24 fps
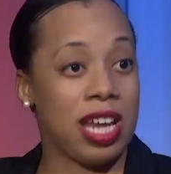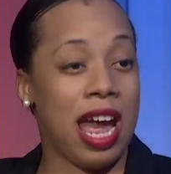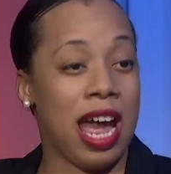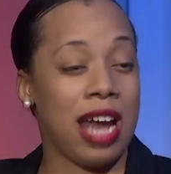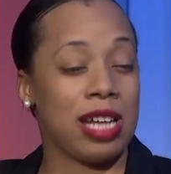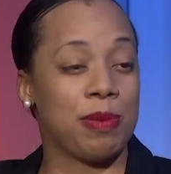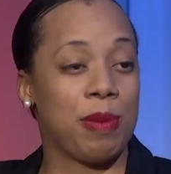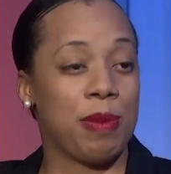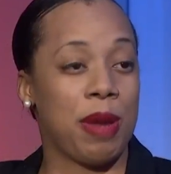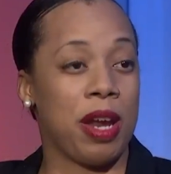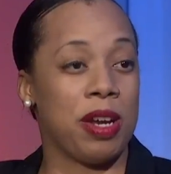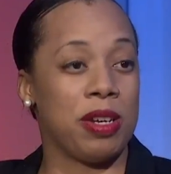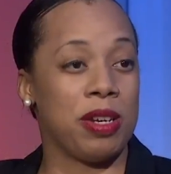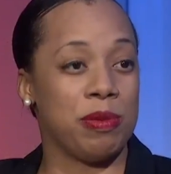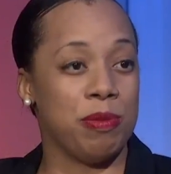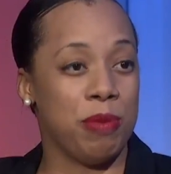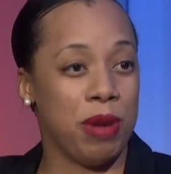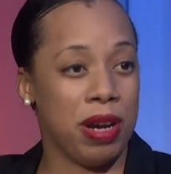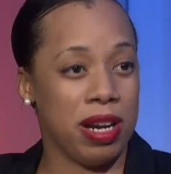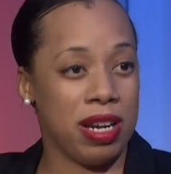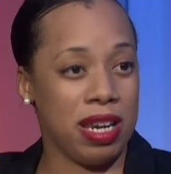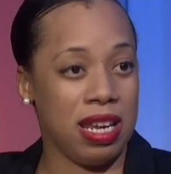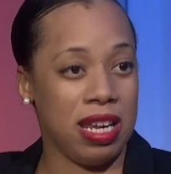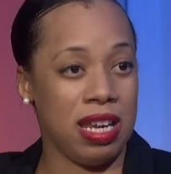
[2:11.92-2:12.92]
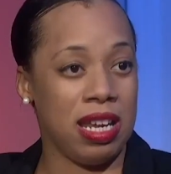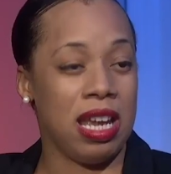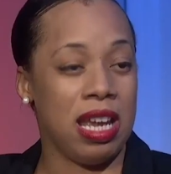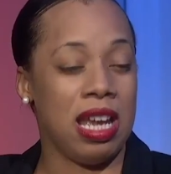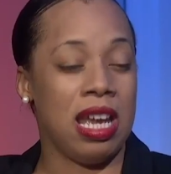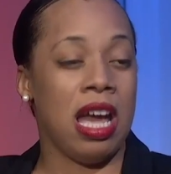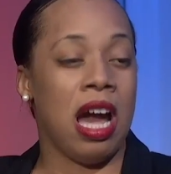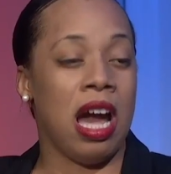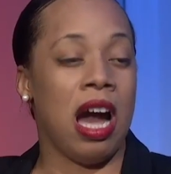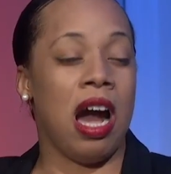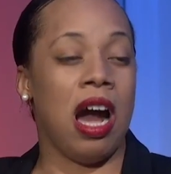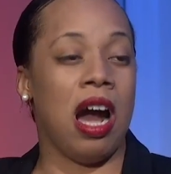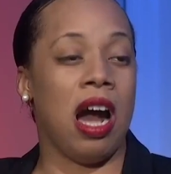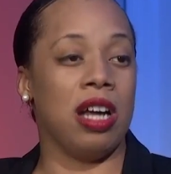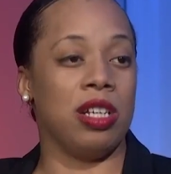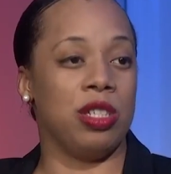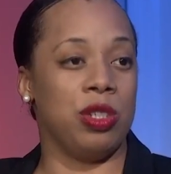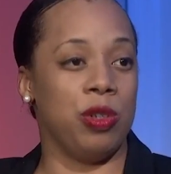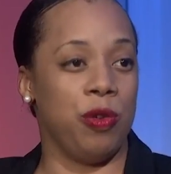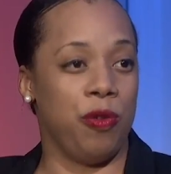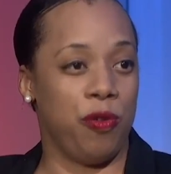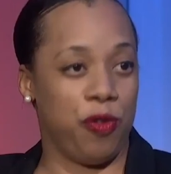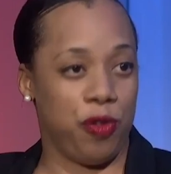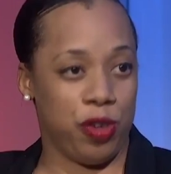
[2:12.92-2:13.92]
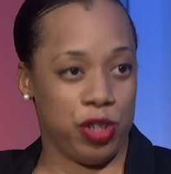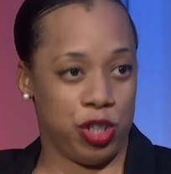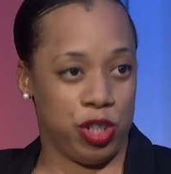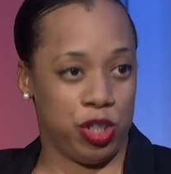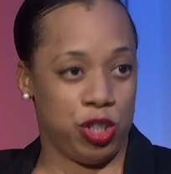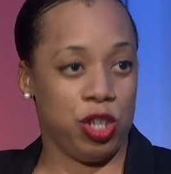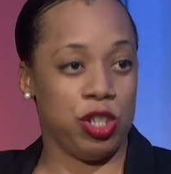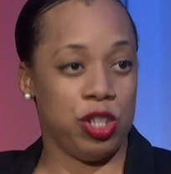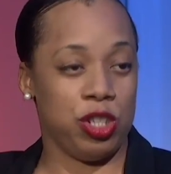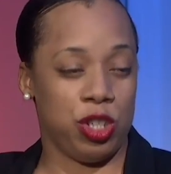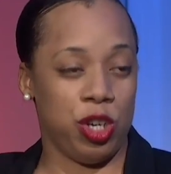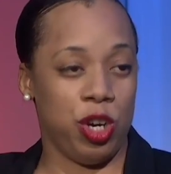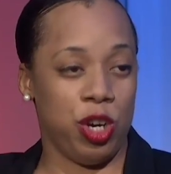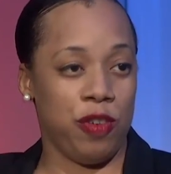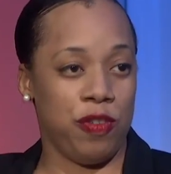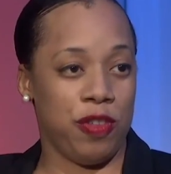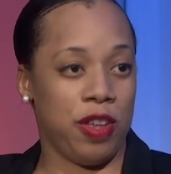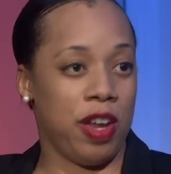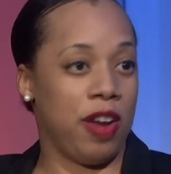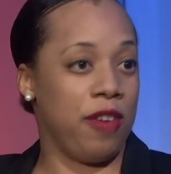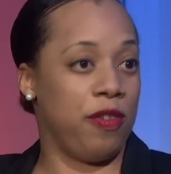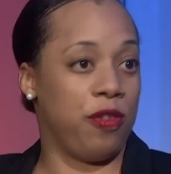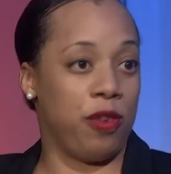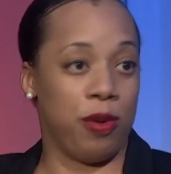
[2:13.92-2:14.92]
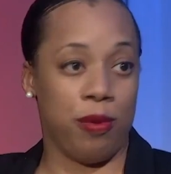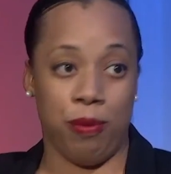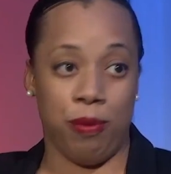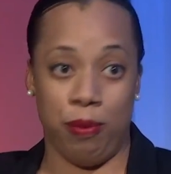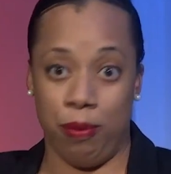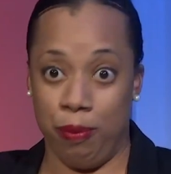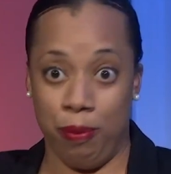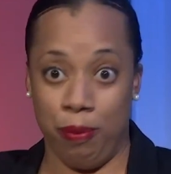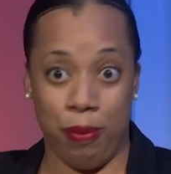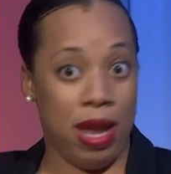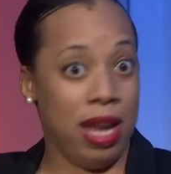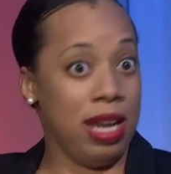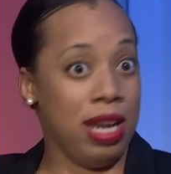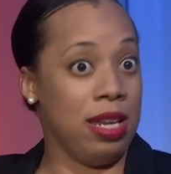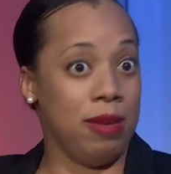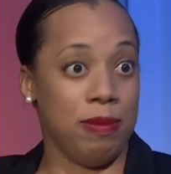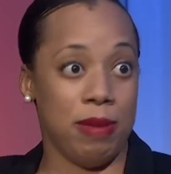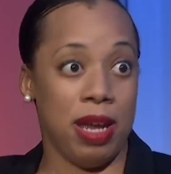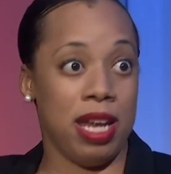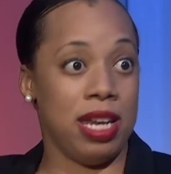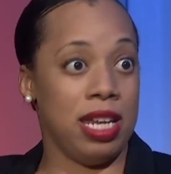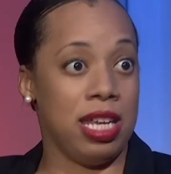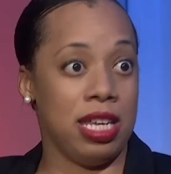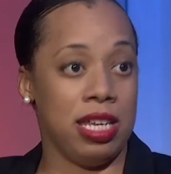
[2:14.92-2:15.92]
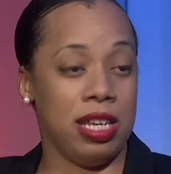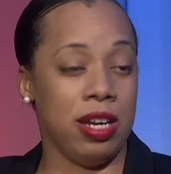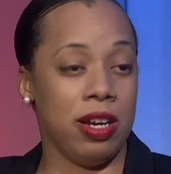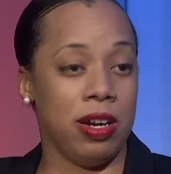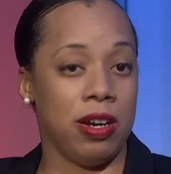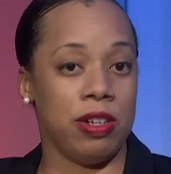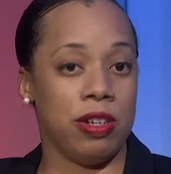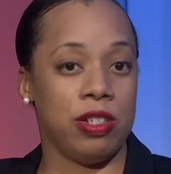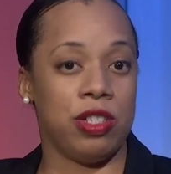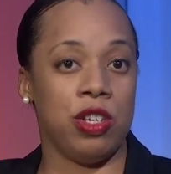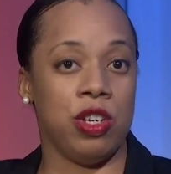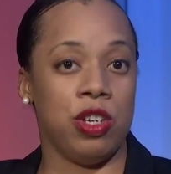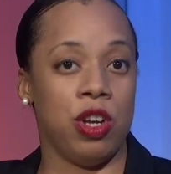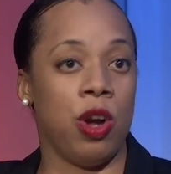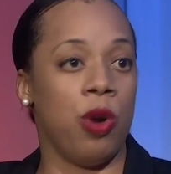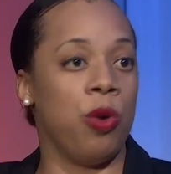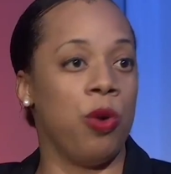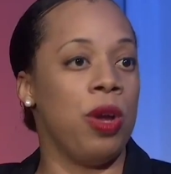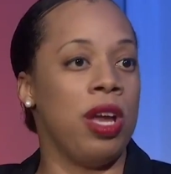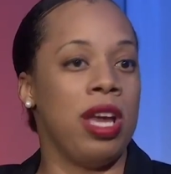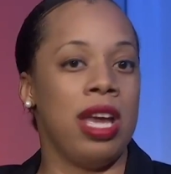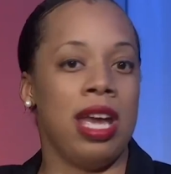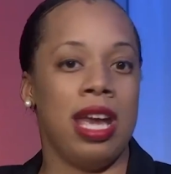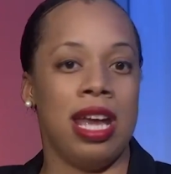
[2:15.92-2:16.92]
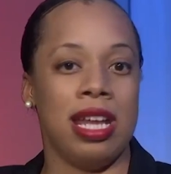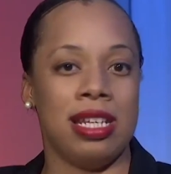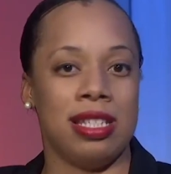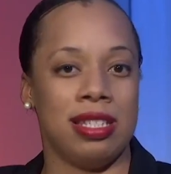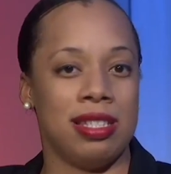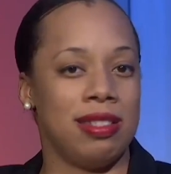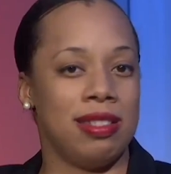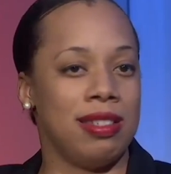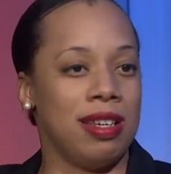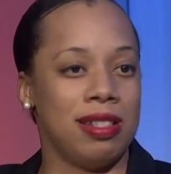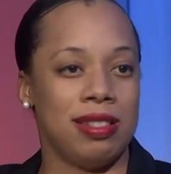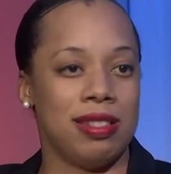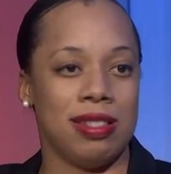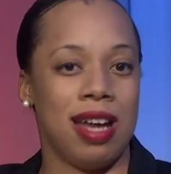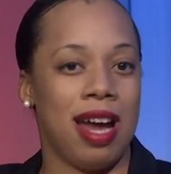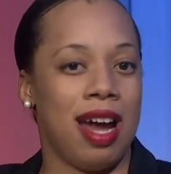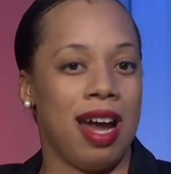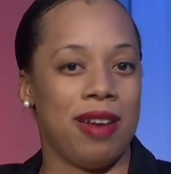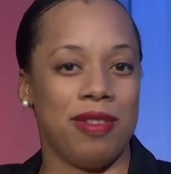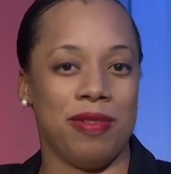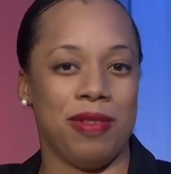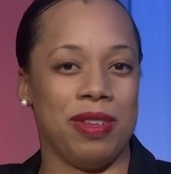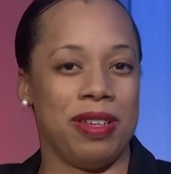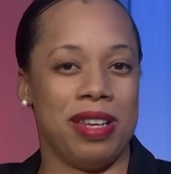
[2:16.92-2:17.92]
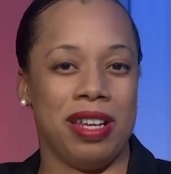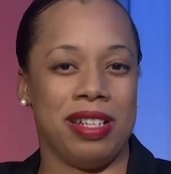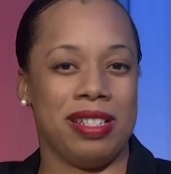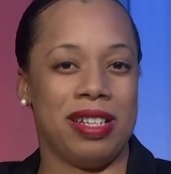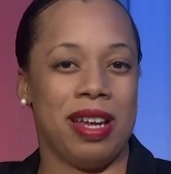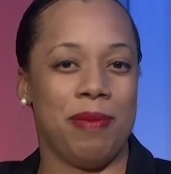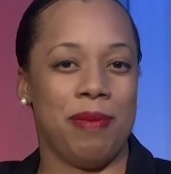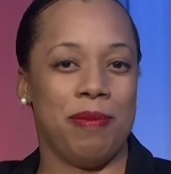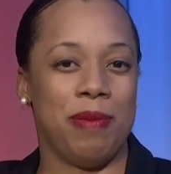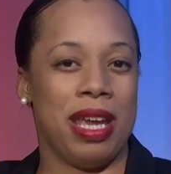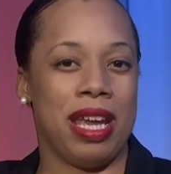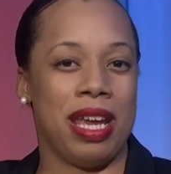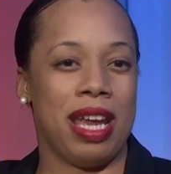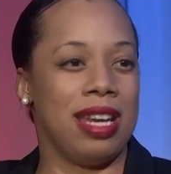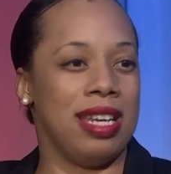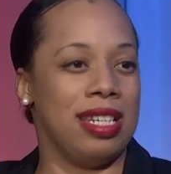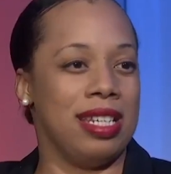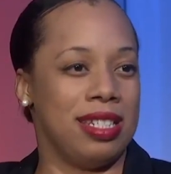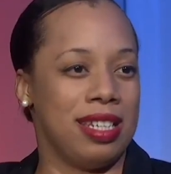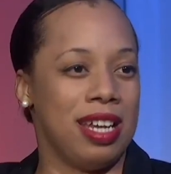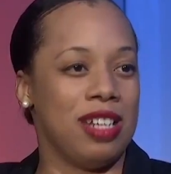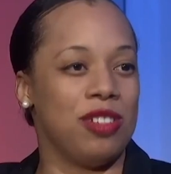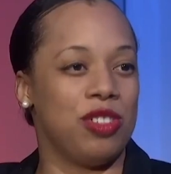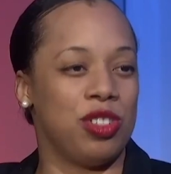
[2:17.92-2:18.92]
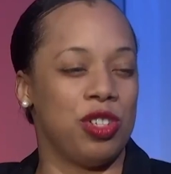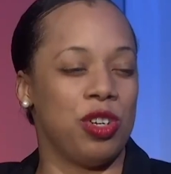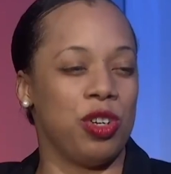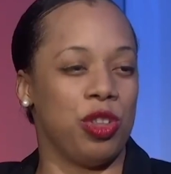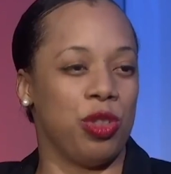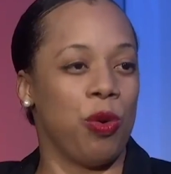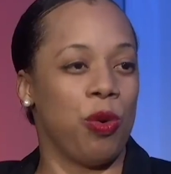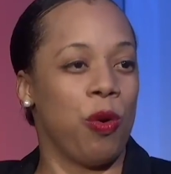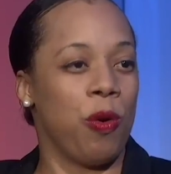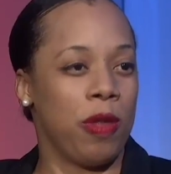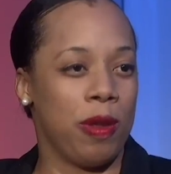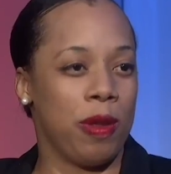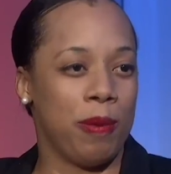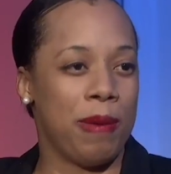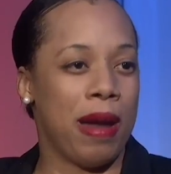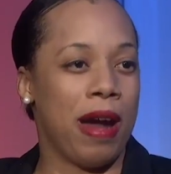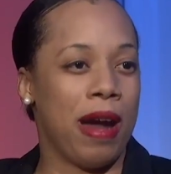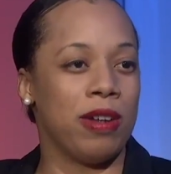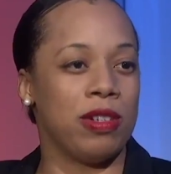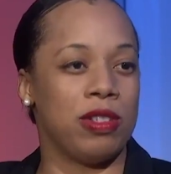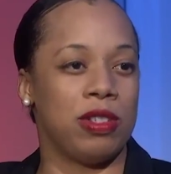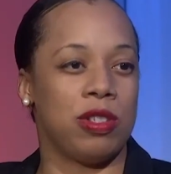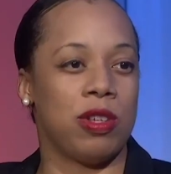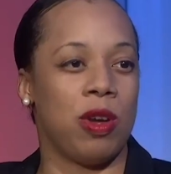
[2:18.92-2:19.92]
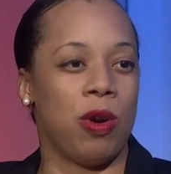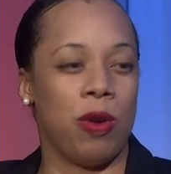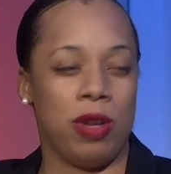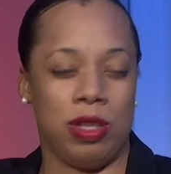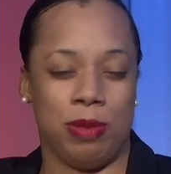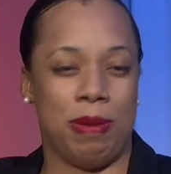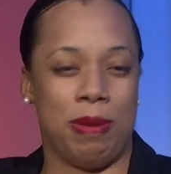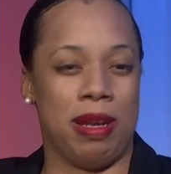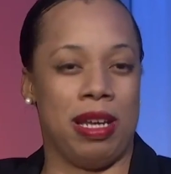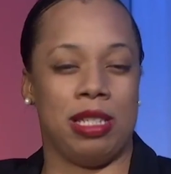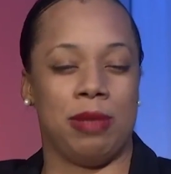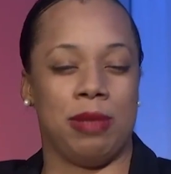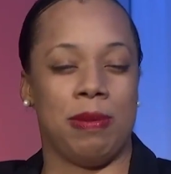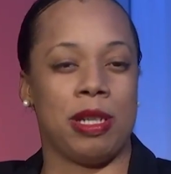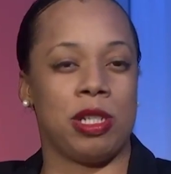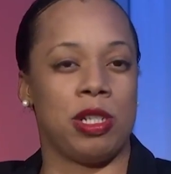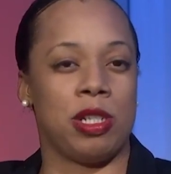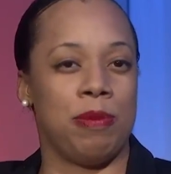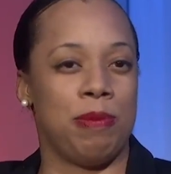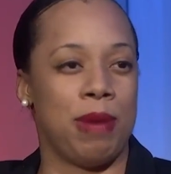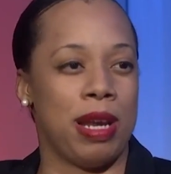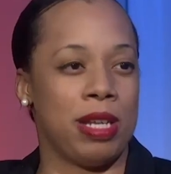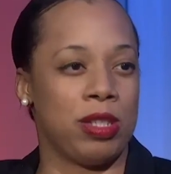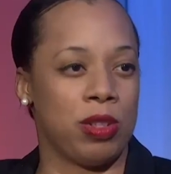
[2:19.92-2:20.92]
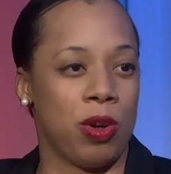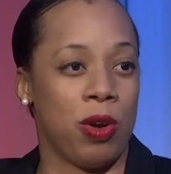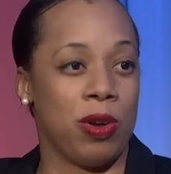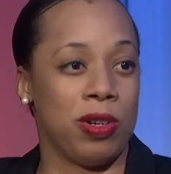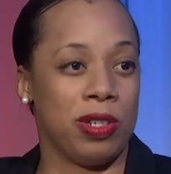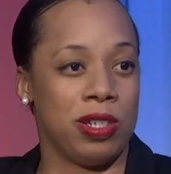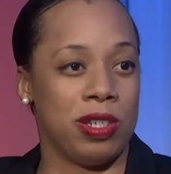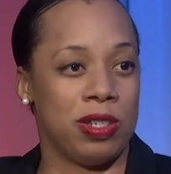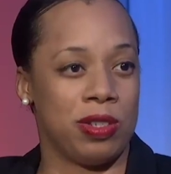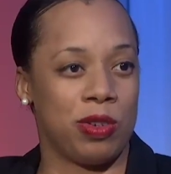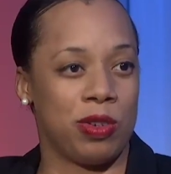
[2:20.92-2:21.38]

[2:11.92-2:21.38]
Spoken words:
taxpayers' money to serve there for many, many years. You know, it does not make any sense to throw them out. So especially based on